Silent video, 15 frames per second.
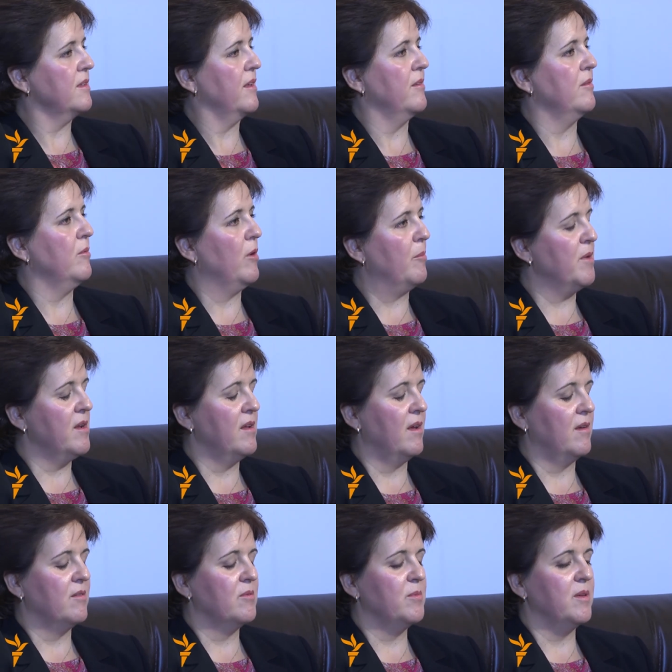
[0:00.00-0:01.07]
that Armenia
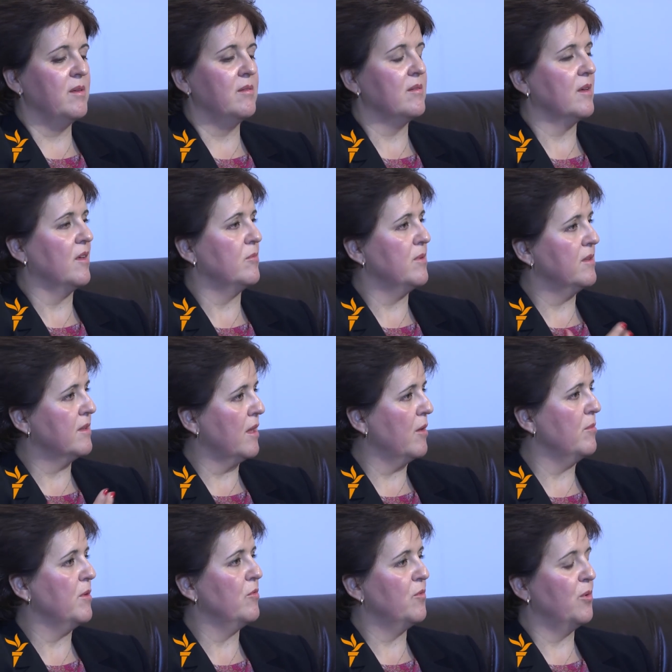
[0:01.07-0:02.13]
has been
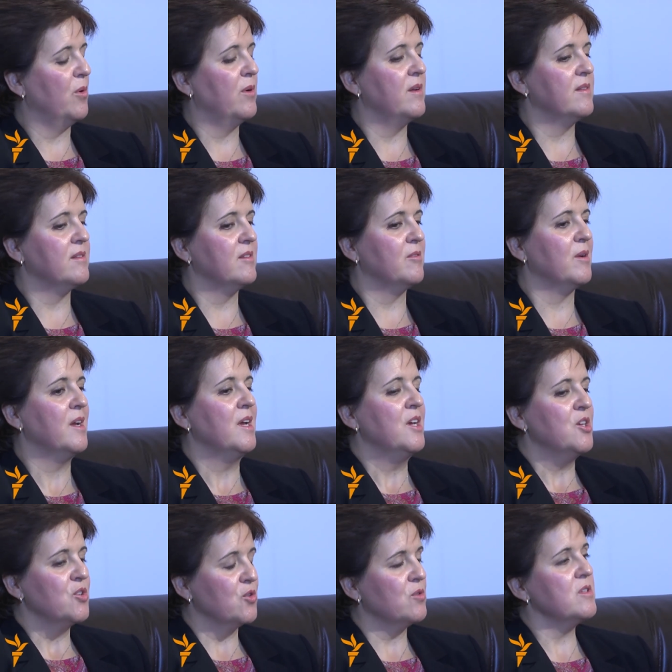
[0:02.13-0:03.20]
signed before, and etc.
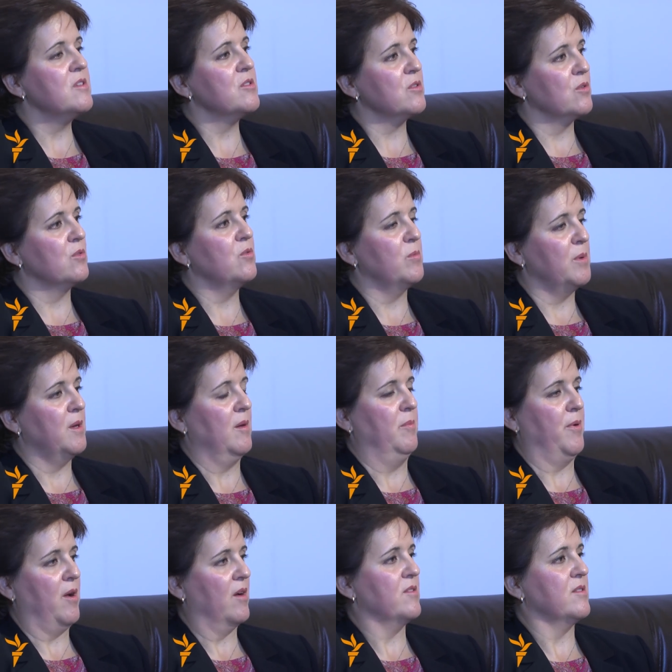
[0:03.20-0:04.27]
So this is going to be a
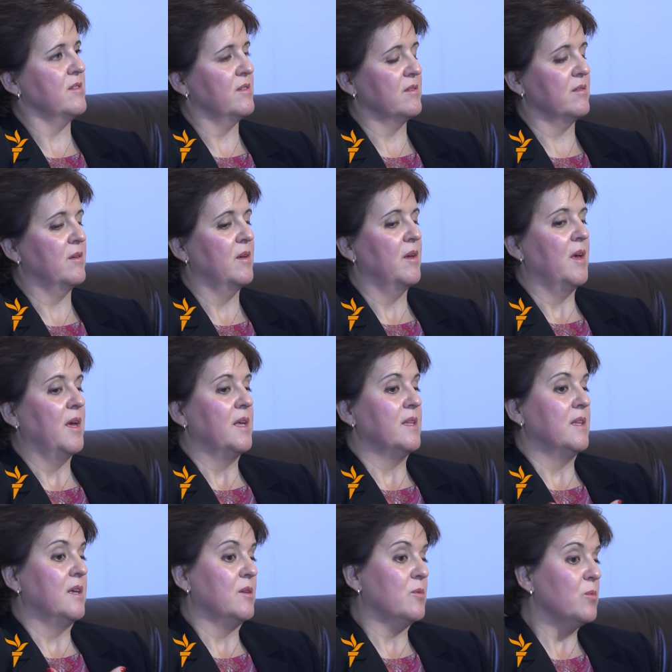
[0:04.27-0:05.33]
process
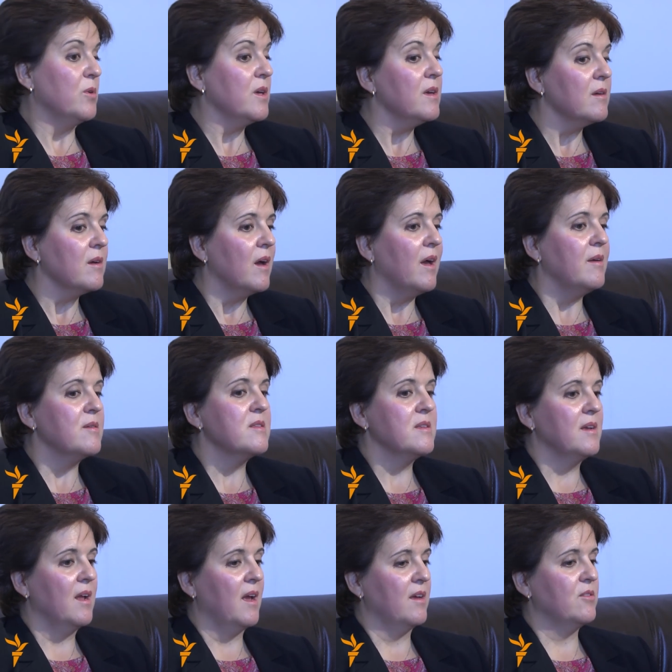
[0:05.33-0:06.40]
that we
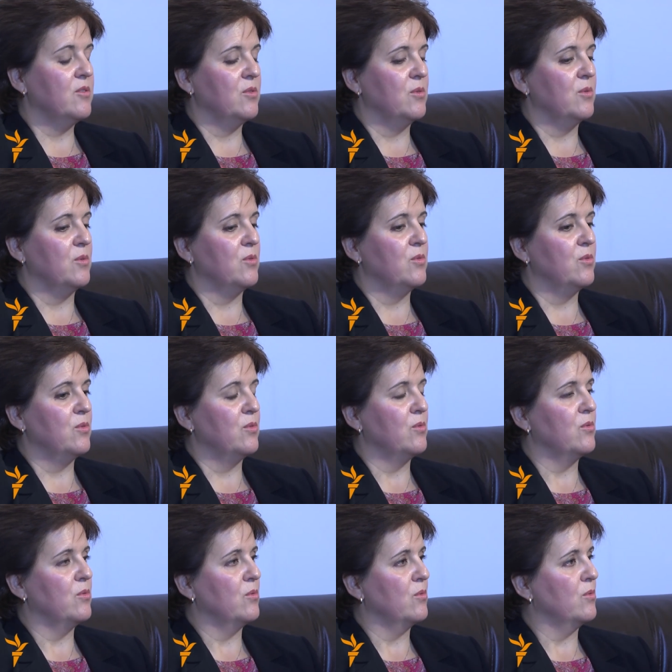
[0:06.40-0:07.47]
still have to
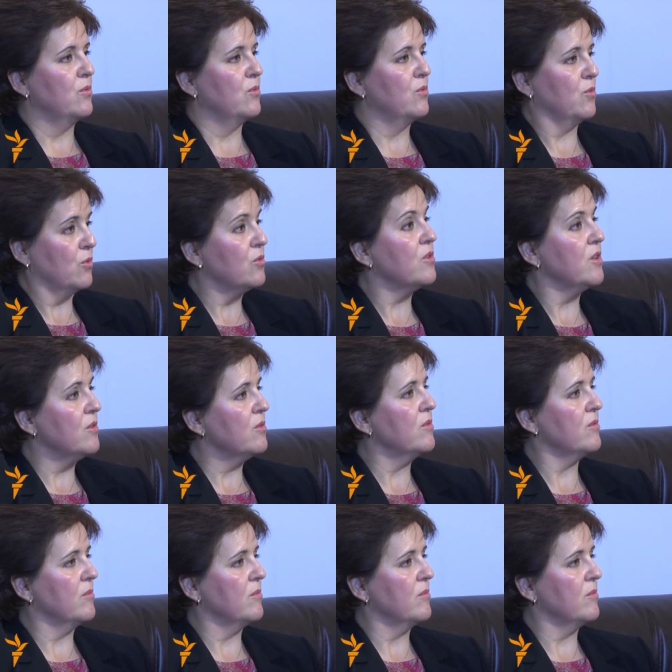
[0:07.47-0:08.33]
continue